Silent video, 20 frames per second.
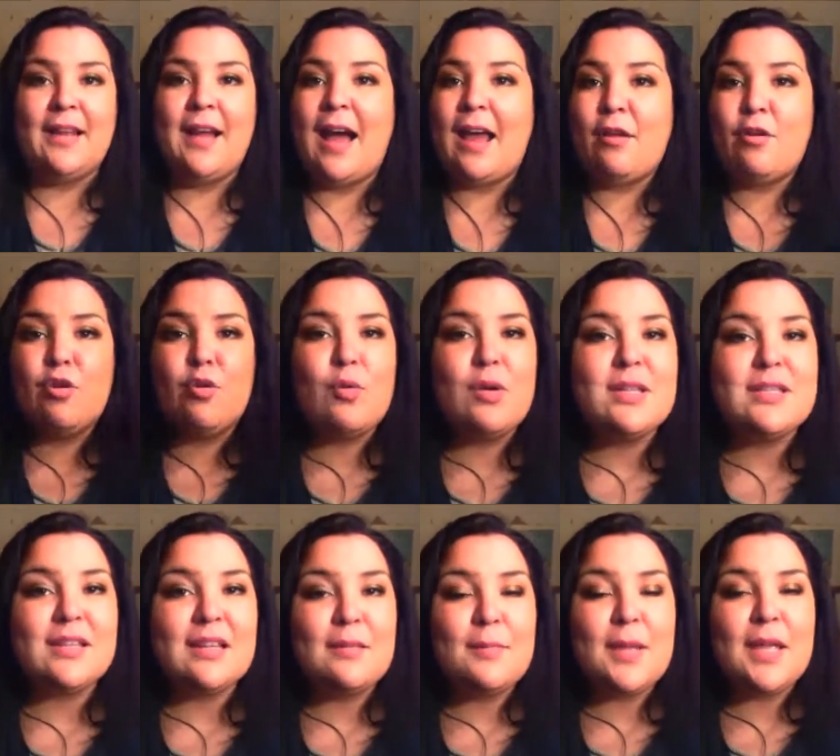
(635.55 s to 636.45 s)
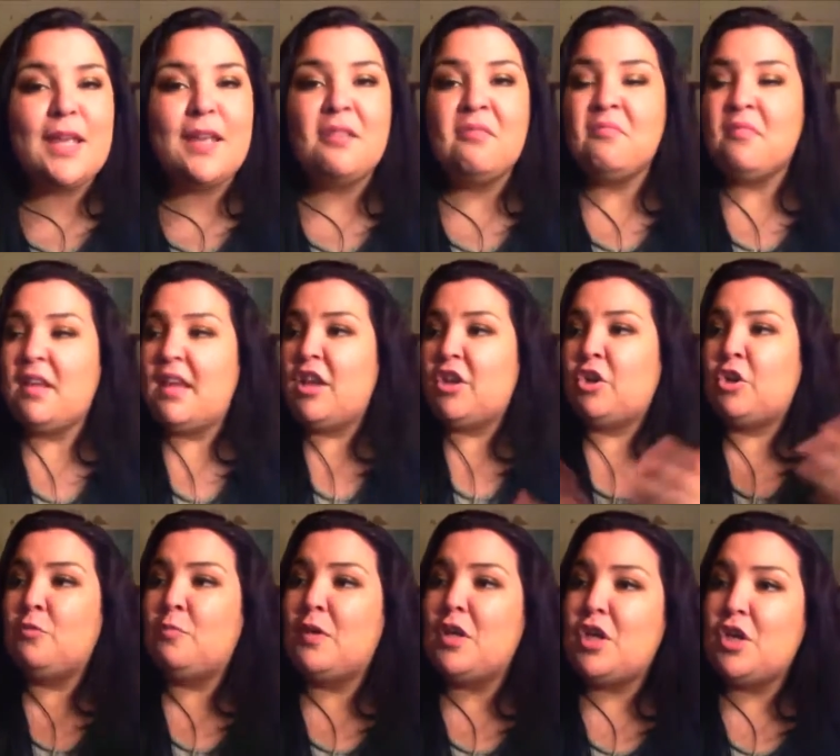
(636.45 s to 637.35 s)
I don't know who it's going to be. It
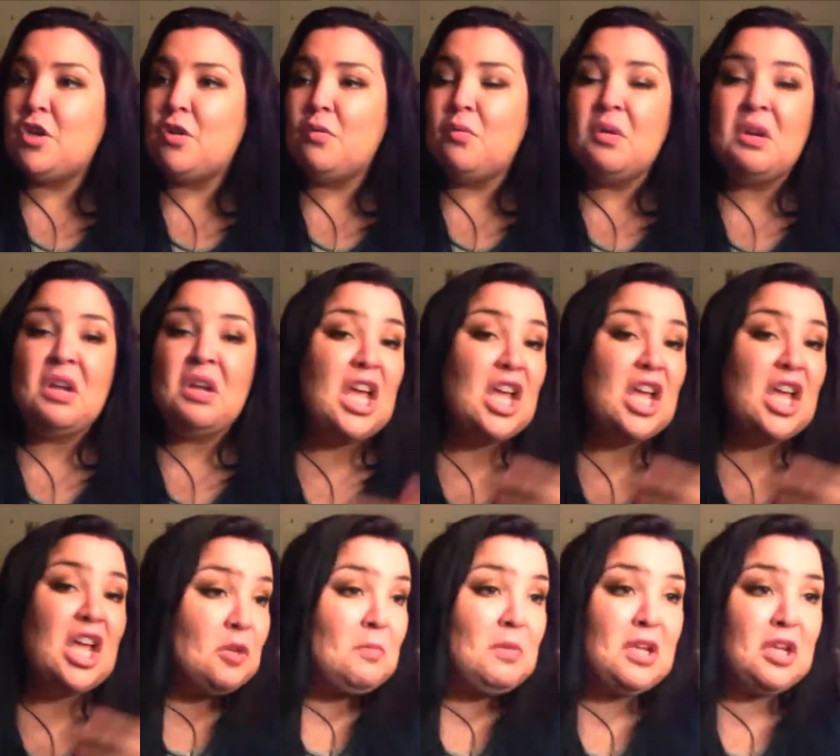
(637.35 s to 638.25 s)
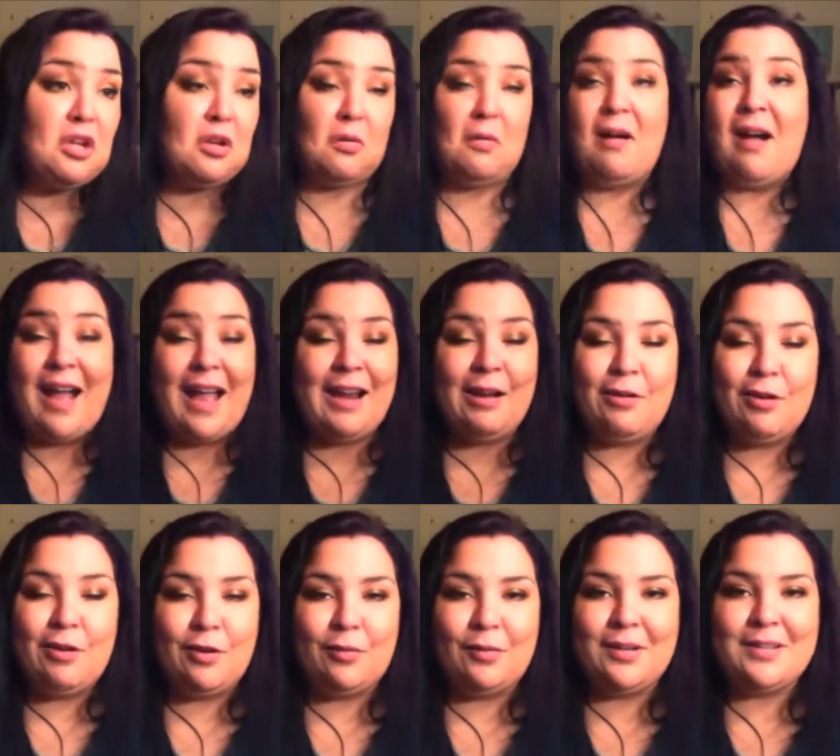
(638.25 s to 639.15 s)
could be you. It could be you. I don't
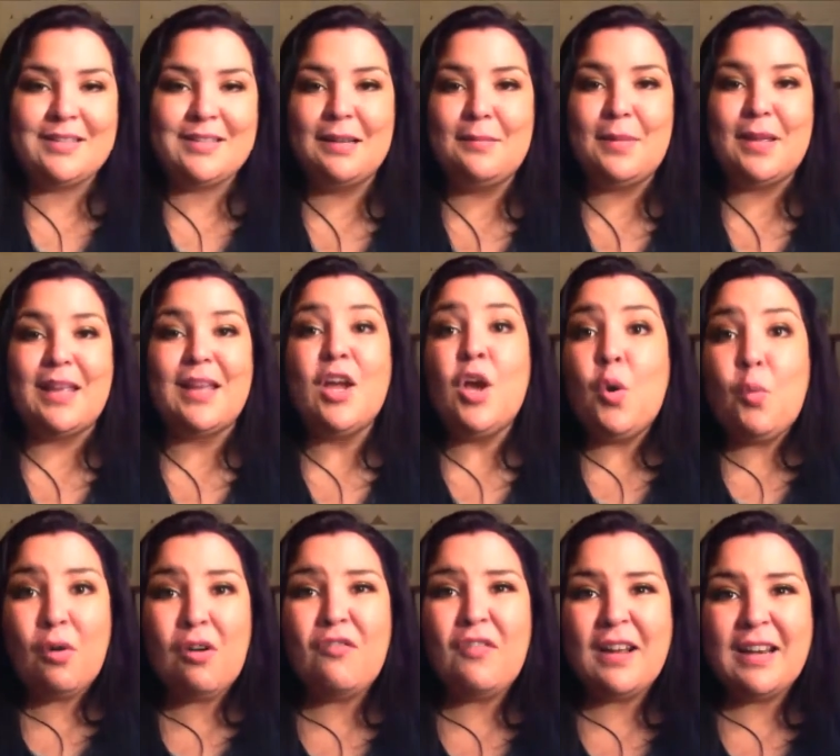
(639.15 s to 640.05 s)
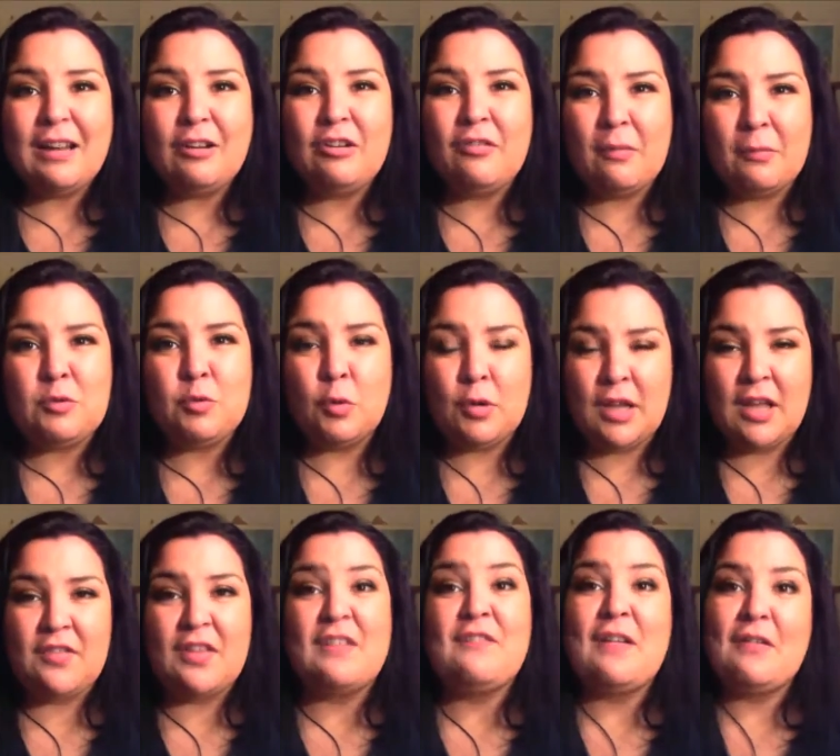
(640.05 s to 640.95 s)
know who it's going to be. We'll find out November
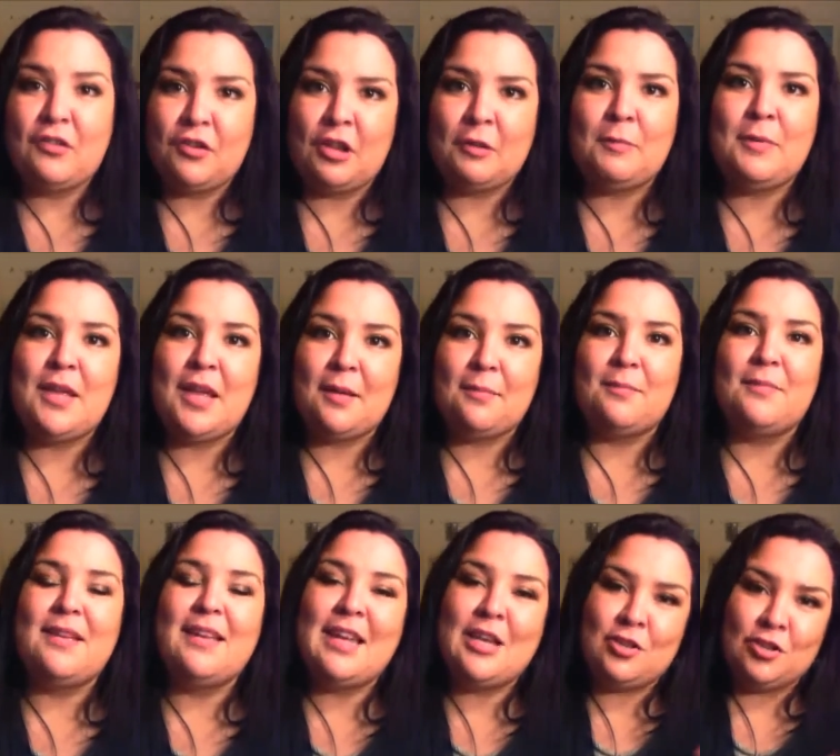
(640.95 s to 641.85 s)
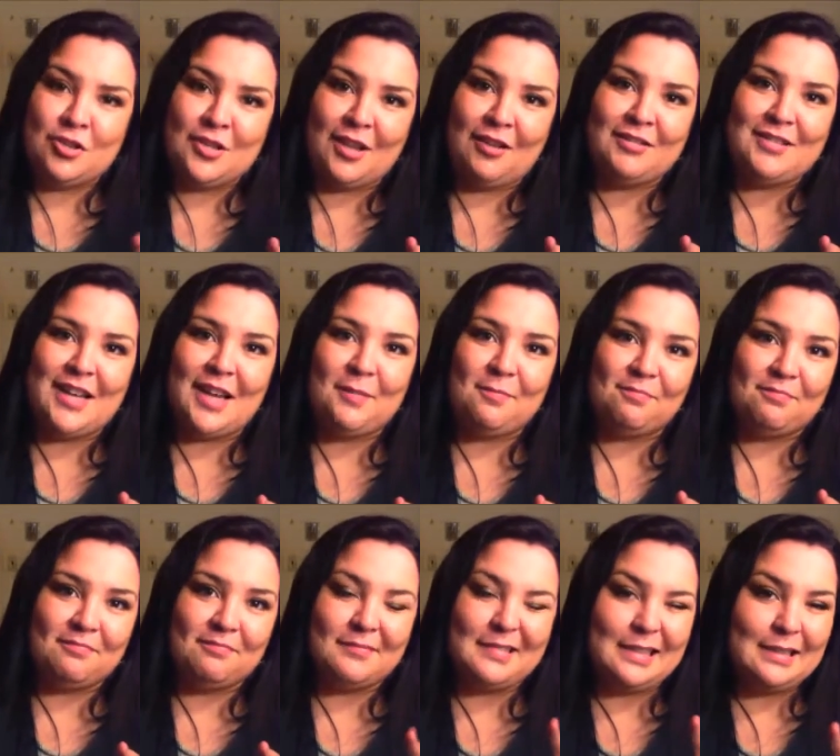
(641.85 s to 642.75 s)
twentieth at five o'clock p m Eastern Standard
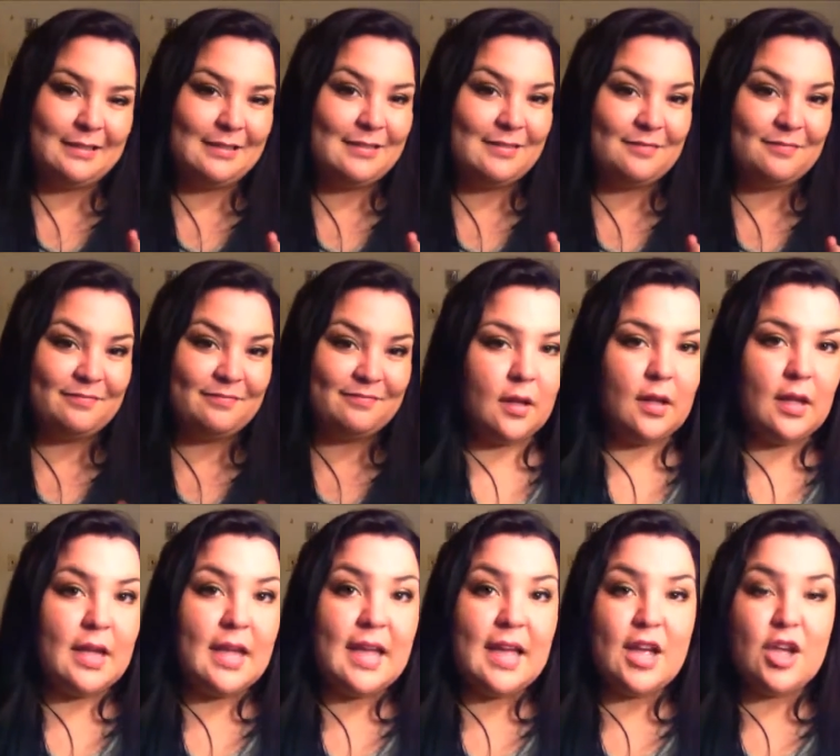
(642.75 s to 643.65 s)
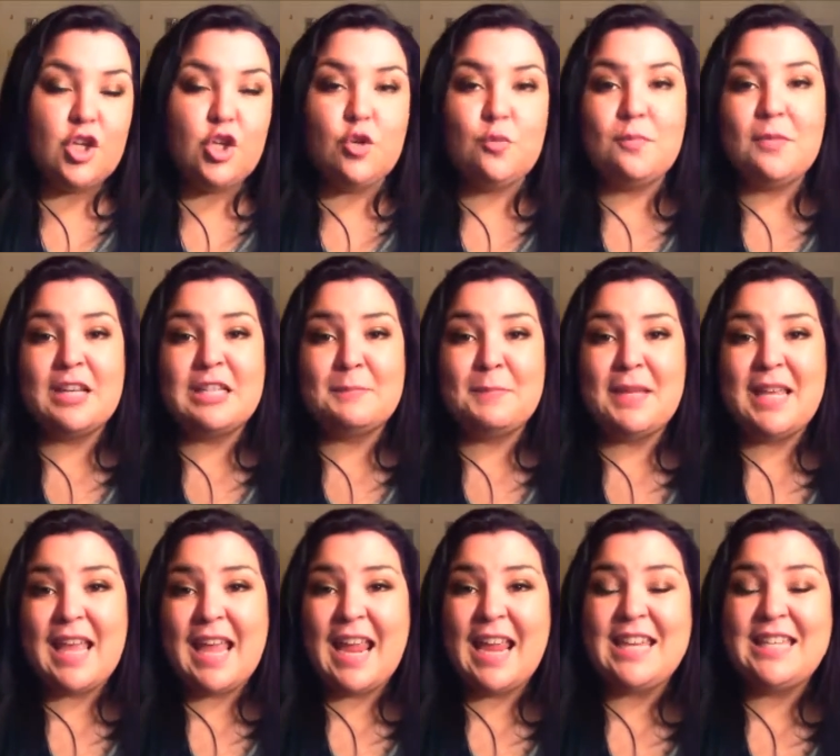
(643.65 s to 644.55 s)
Time. You must
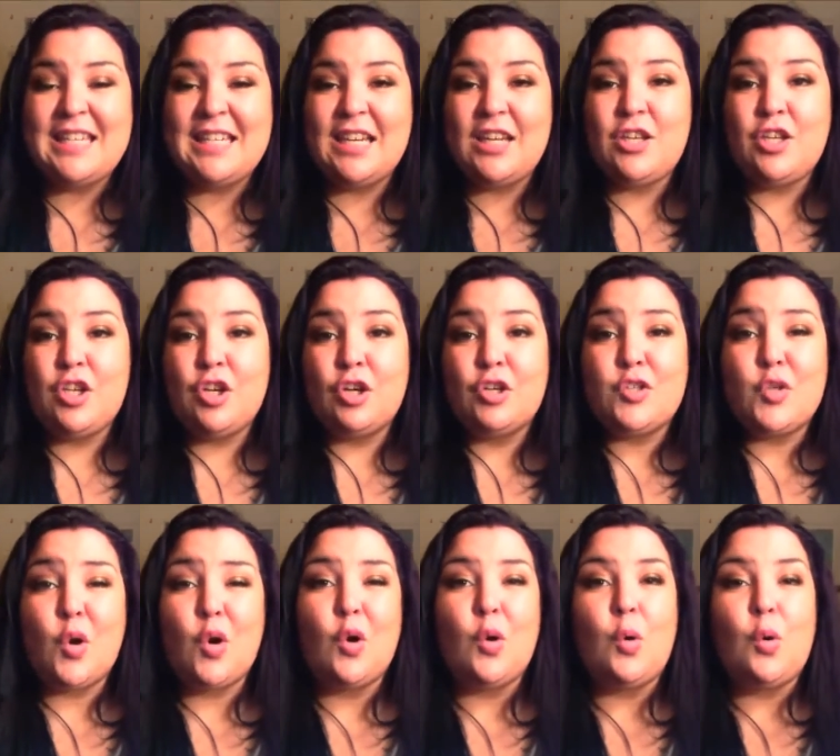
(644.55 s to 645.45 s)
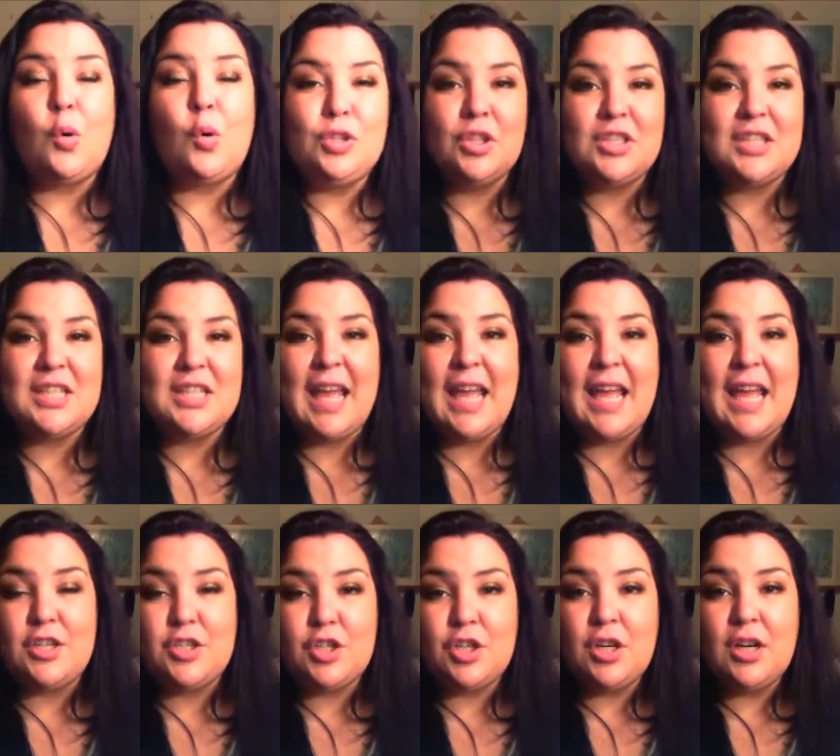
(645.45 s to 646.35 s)
be eighteen years or older to
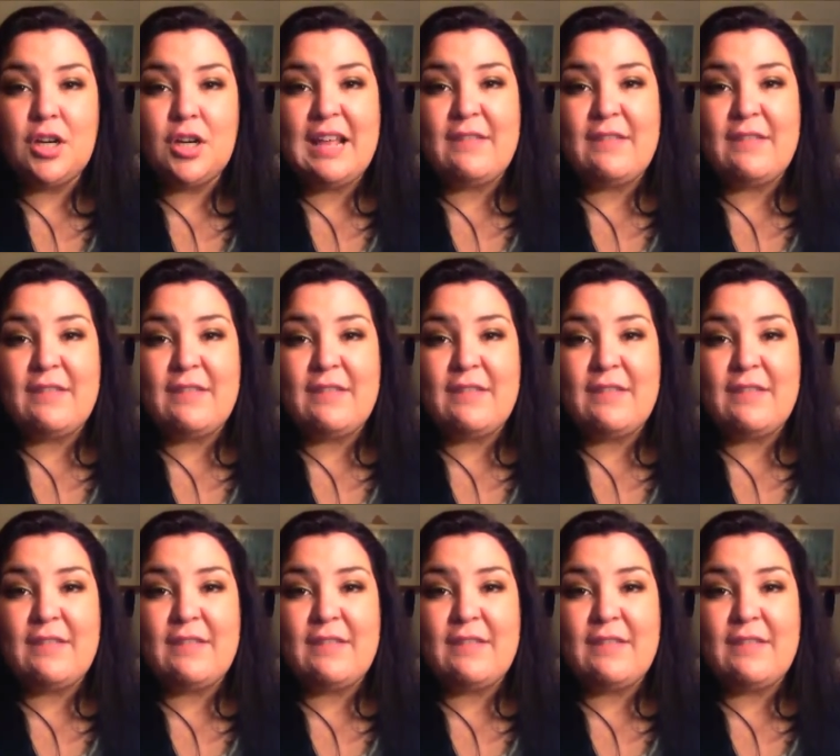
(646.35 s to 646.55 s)
enter.